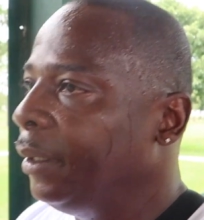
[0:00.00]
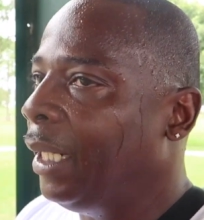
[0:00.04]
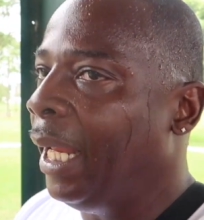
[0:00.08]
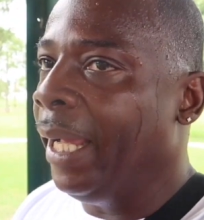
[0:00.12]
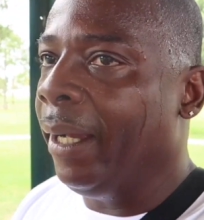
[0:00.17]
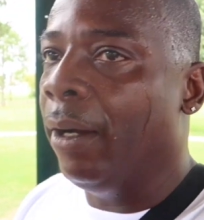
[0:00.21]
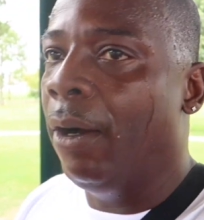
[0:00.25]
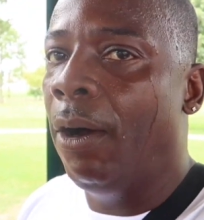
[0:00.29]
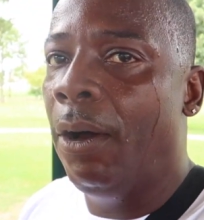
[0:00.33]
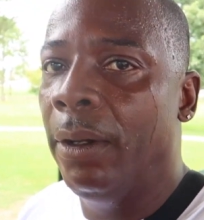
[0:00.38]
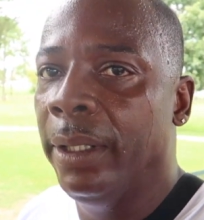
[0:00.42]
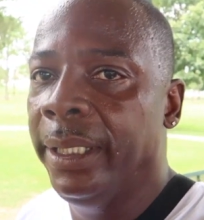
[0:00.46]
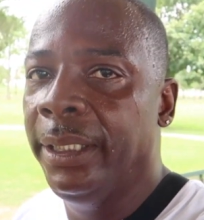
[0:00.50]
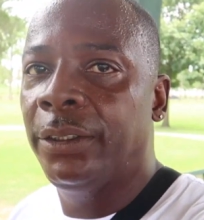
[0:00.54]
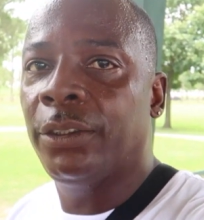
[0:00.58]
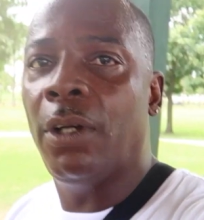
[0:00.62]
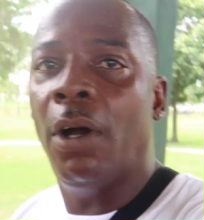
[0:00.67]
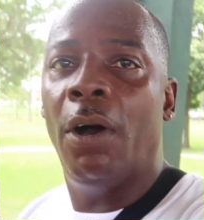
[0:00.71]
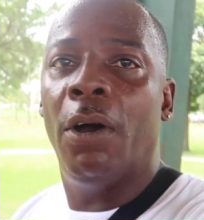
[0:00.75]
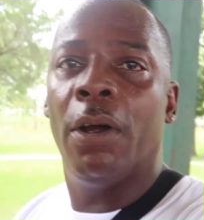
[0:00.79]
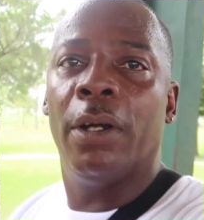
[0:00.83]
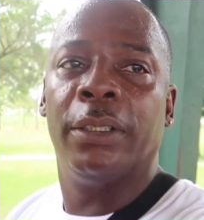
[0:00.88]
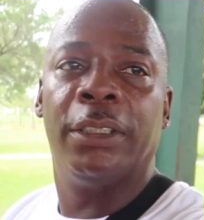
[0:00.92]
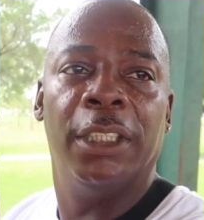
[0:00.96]
Like all these
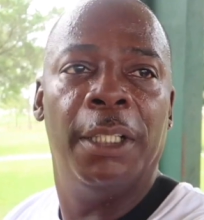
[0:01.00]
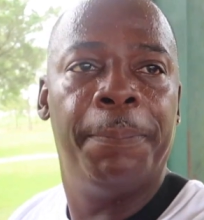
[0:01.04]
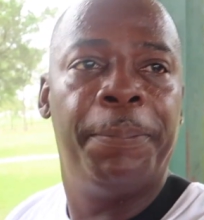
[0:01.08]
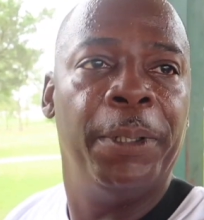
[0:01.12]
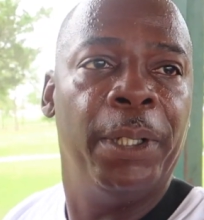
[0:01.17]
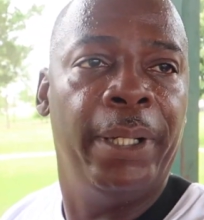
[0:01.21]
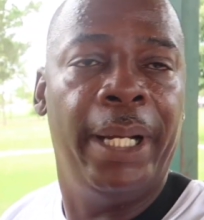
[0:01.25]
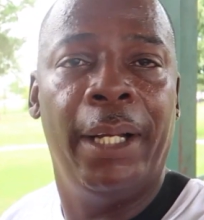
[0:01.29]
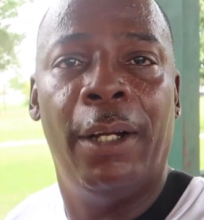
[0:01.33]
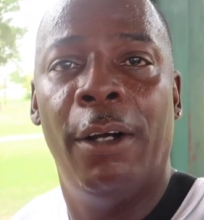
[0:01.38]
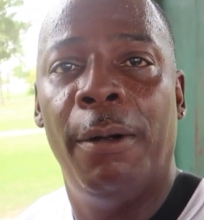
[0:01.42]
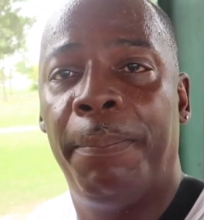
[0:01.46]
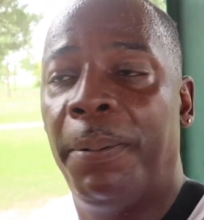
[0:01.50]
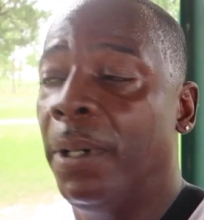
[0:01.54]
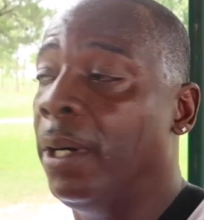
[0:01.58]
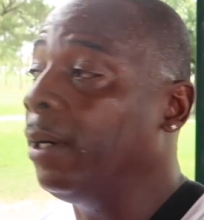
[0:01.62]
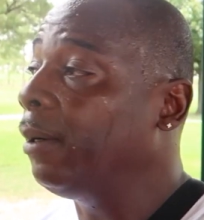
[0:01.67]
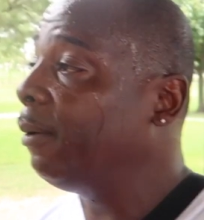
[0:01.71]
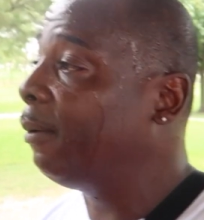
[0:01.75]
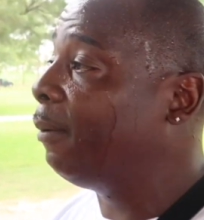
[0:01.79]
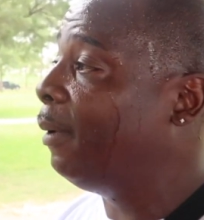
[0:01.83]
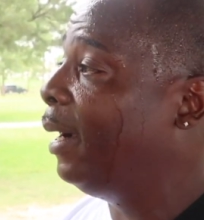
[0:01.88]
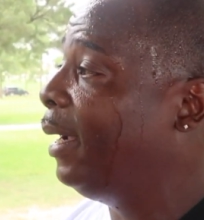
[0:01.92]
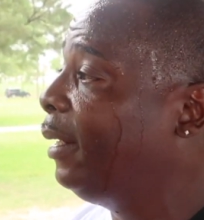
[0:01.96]
cars up here, they're gonna
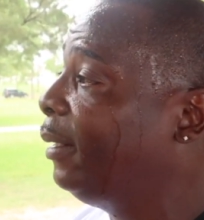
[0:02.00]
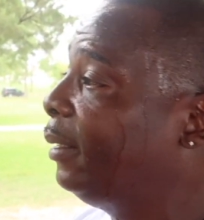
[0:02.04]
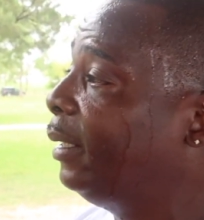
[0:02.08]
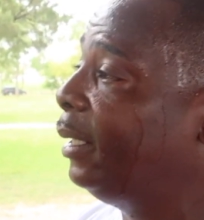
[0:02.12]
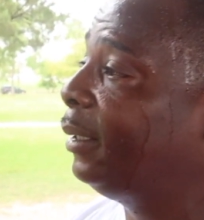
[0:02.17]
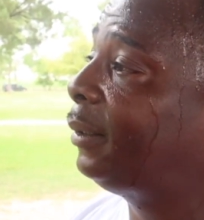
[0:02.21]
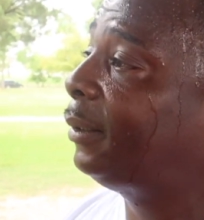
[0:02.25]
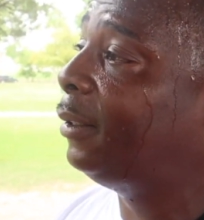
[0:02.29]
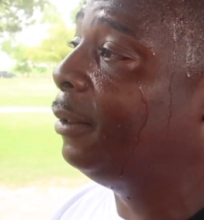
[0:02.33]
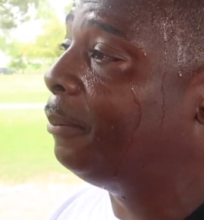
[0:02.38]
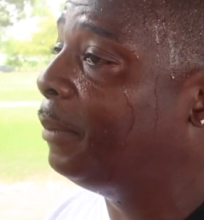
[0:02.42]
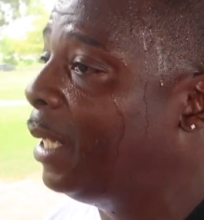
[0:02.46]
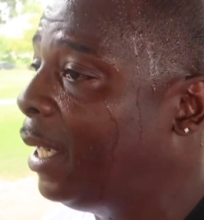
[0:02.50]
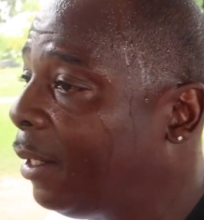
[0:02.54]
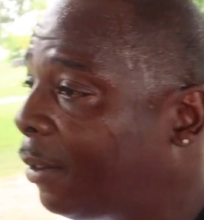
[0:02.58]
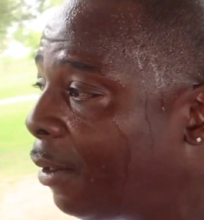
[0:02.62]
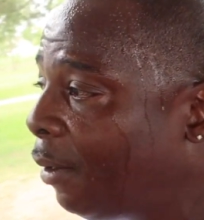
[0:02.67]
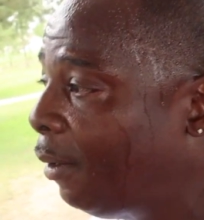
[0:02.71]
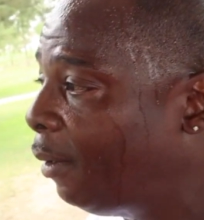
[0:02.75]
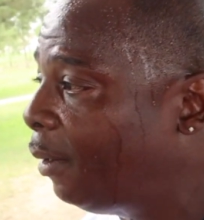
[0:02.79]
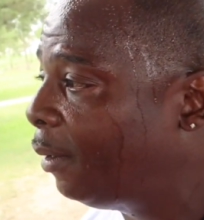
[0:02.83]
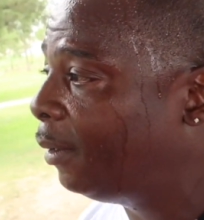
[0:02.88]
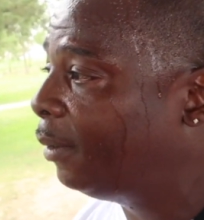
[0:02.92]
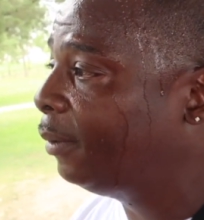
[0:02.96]
park right next to my
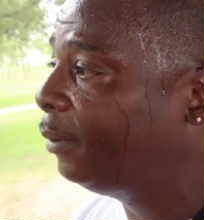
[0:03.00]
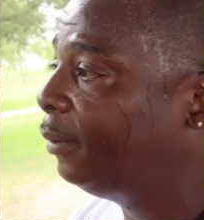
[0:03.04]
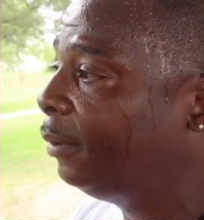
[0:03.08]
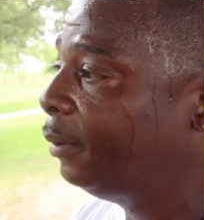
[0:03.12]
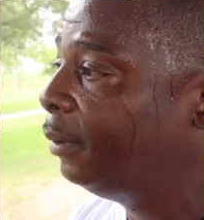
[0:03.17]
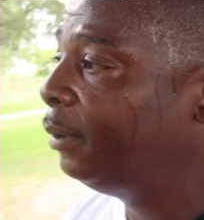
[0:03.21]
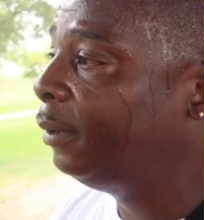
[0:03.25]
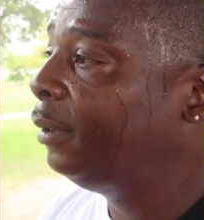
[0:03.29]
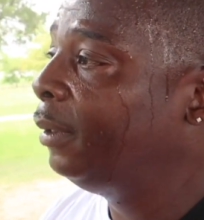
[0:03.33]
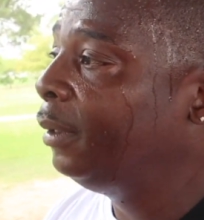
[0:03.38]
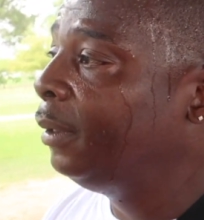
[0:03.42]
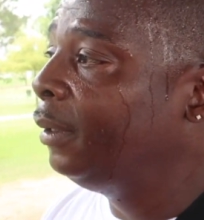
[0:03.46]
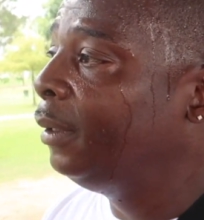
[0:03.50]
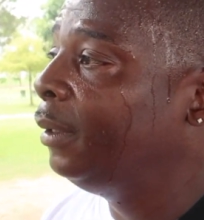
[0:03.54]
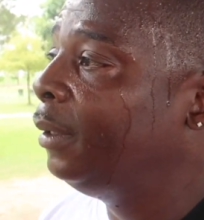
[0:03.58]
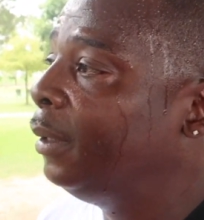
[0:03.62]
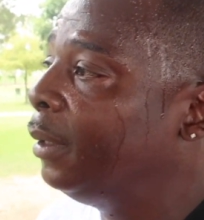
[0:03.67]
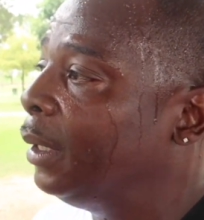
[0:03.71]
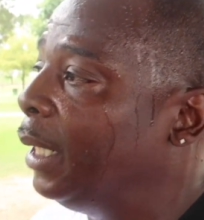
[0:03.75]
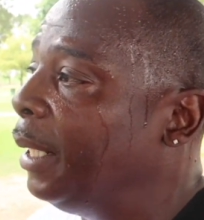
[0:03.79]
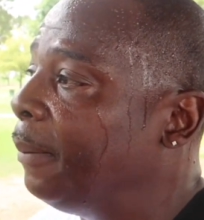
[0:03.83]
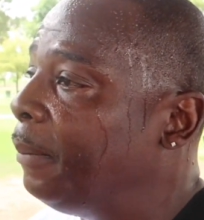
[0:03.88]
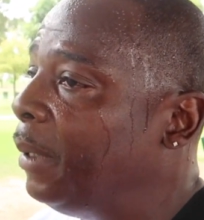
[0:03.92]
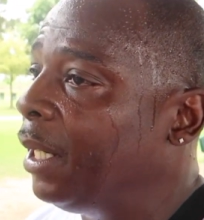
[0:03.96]
car.
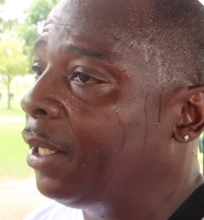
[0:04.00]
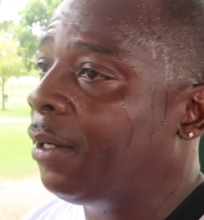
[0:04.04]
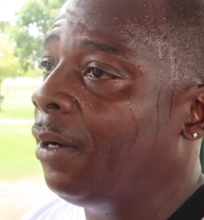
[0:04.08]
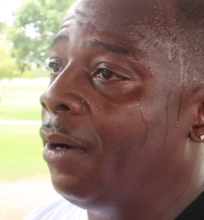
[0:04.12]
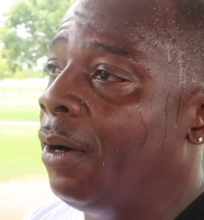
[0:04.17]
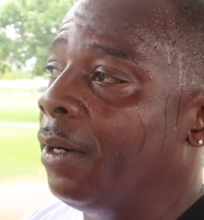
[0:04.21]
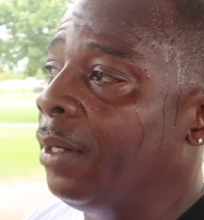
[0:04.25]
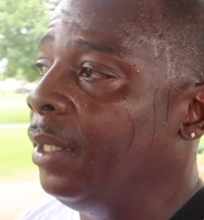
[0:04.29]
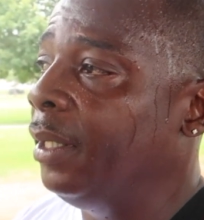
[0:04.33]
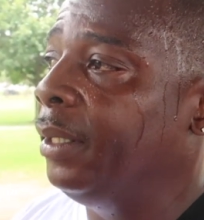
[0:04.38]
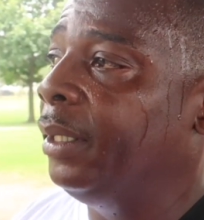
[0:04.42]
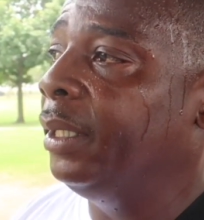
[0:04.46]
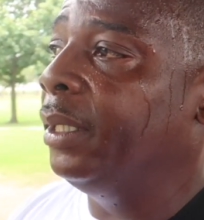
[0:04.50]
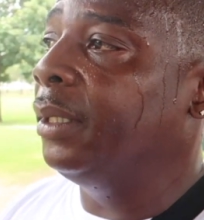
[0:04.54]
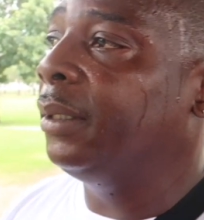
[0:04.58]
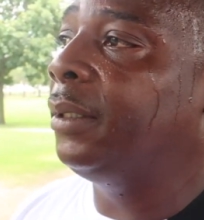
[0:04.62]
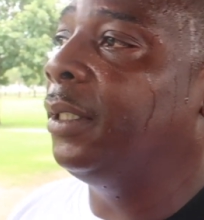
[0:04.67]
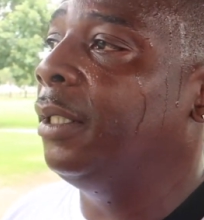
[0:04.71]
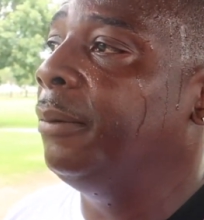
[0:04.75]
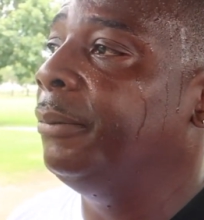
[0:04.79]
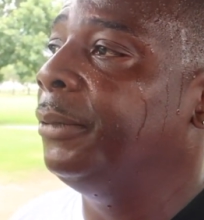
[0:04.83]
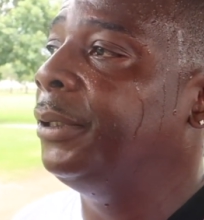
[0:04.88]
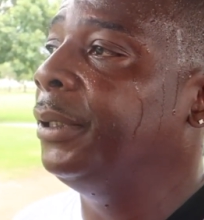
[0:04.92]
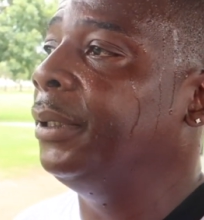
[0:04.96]
Like my car done did
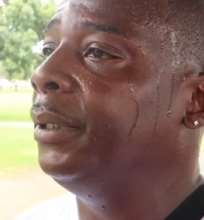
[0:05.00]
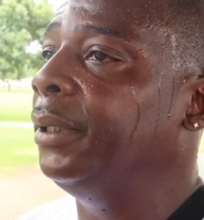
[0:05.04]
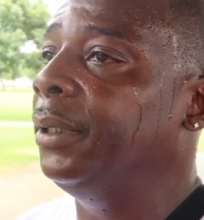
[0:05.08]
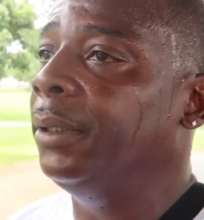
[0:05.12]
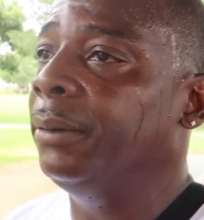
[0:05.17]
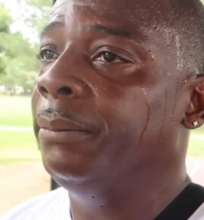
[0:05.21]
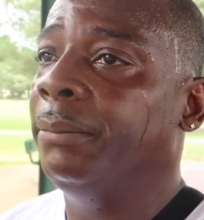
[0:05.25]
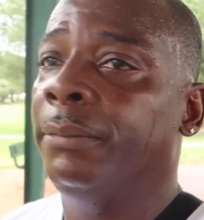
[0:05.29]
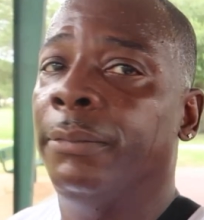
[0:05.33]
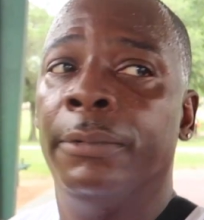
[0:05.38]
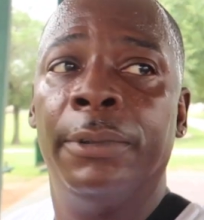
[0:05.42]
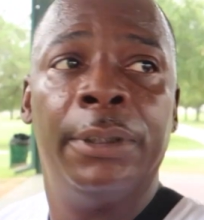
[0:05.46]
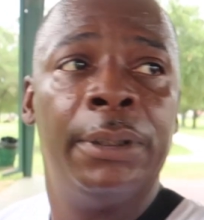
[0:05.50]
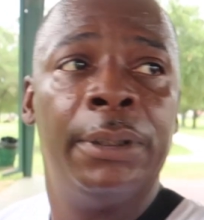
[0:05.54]
something to them.